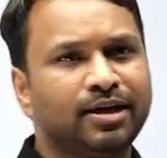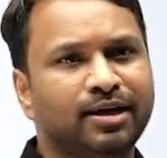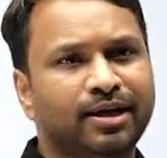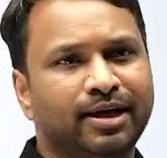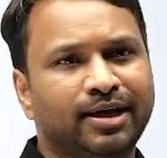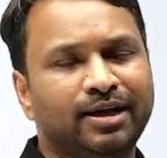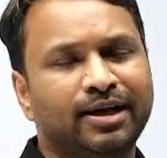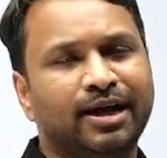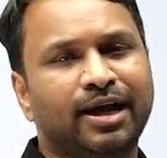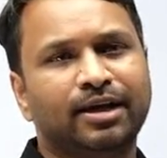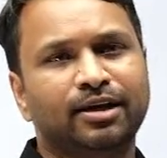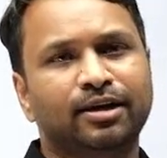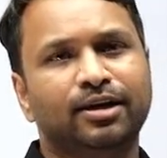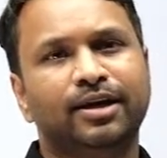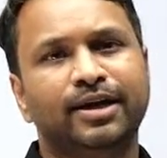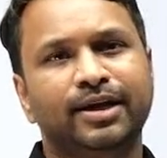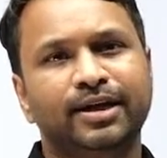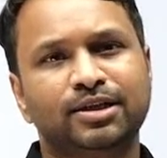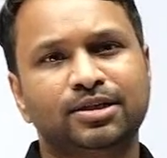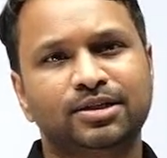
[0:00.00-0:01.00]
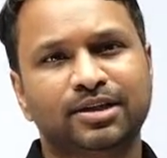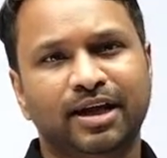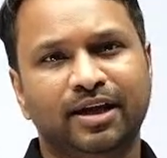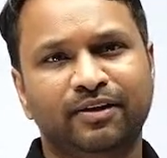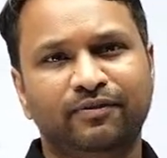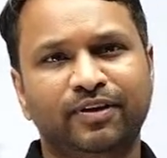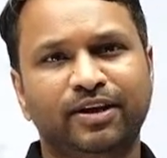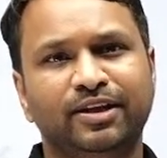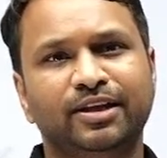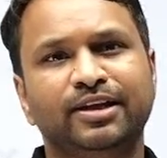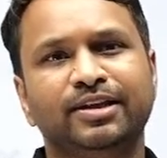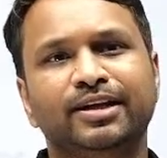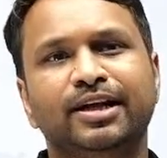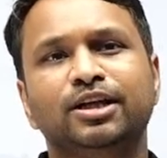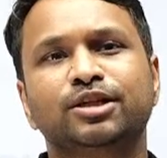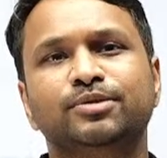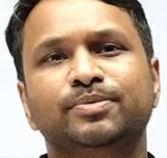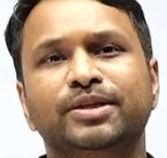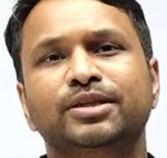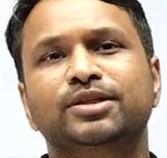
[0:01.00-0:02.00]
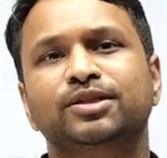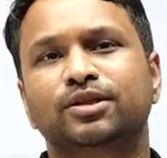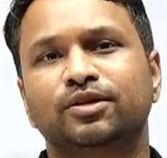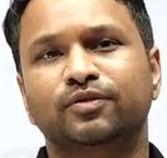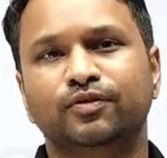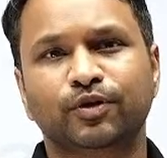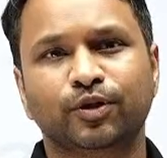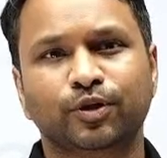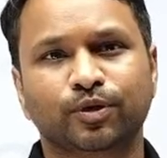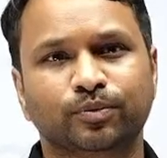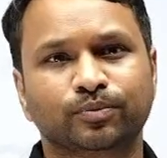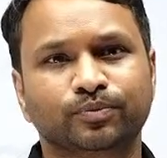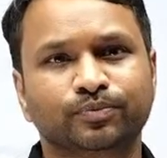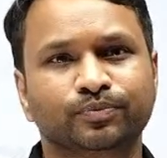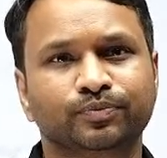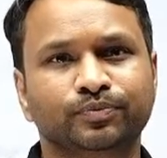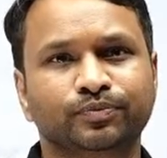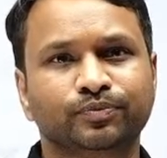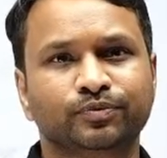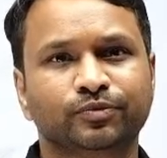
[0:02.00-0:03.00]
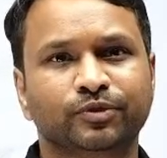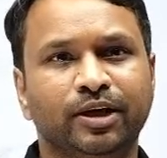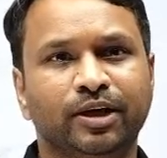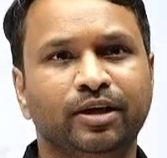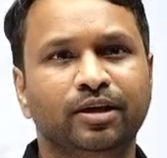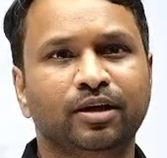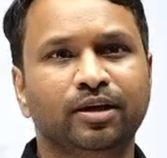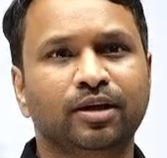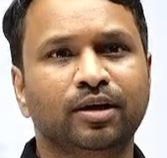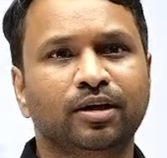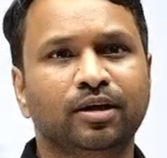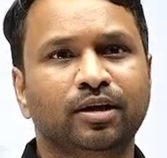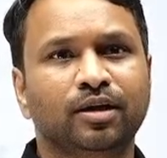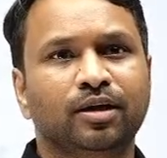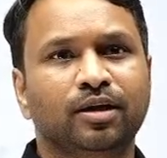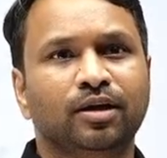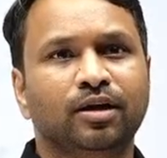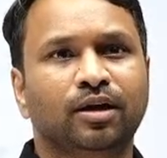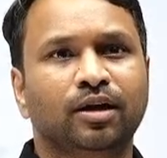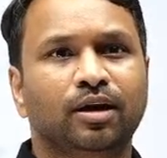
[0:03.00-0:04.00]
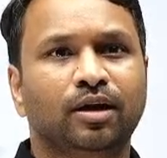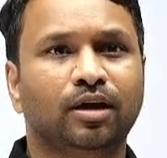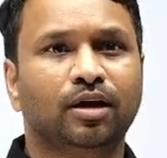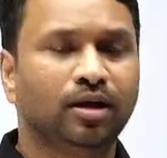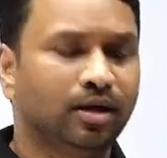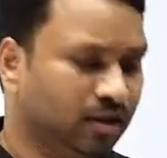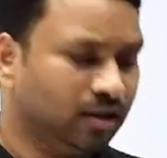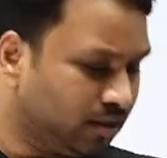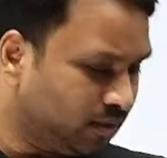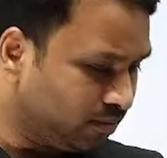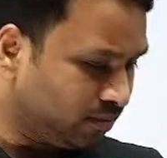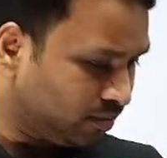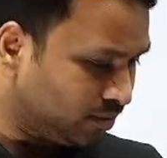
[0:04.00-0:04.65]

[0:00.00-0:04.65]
and analyze everything that has been served to you, right? And